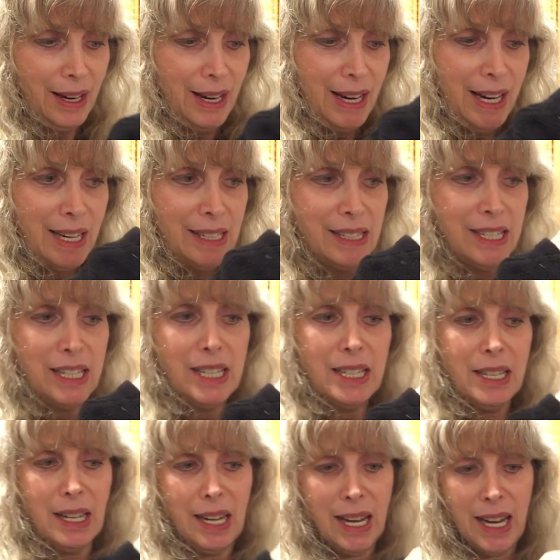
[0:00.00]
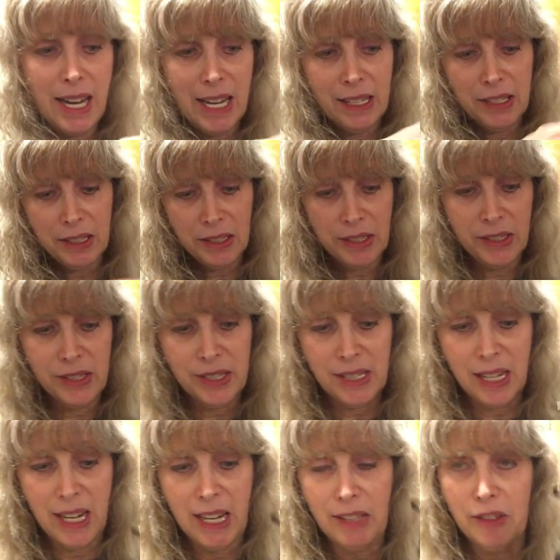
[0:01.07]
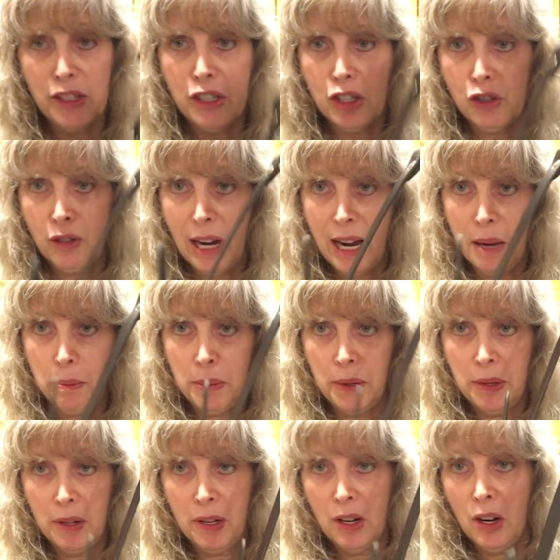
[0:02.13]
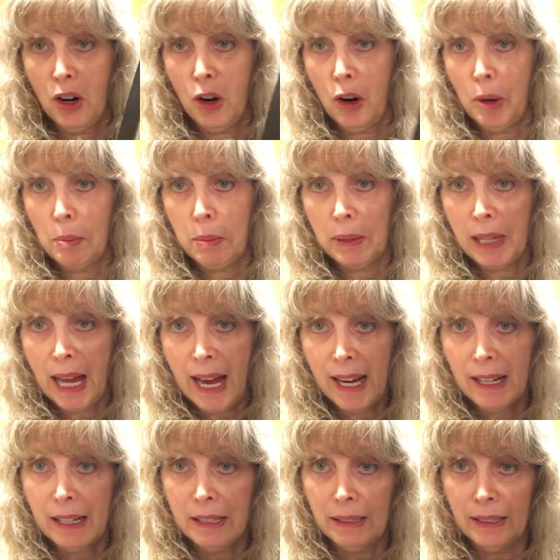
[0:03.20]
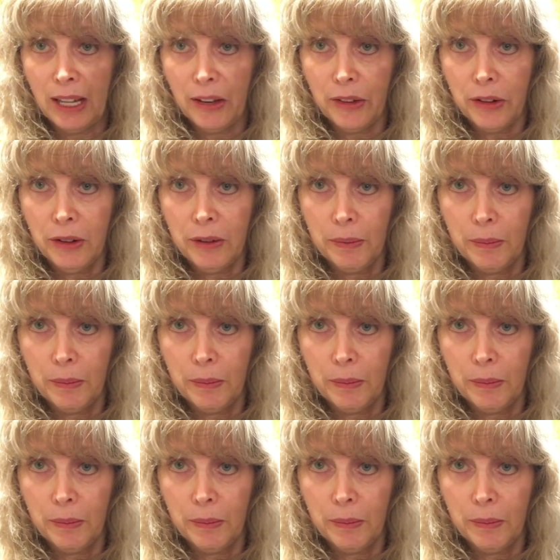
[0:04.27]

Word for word: And the handles and the strap are black leather.